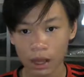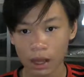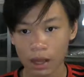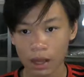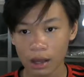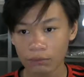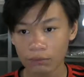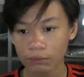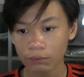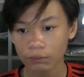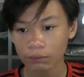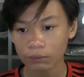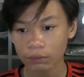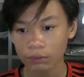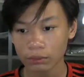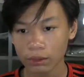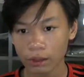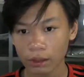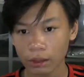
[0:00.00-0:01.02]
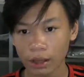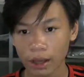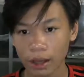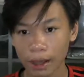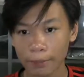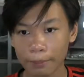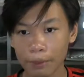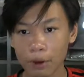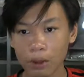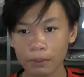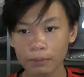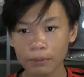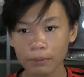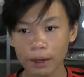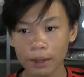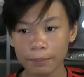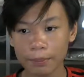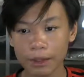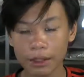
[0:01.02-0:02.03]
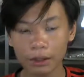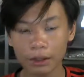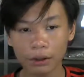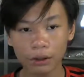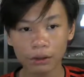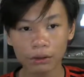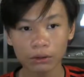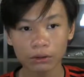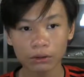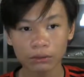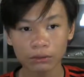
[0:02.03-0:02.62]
I put my pillow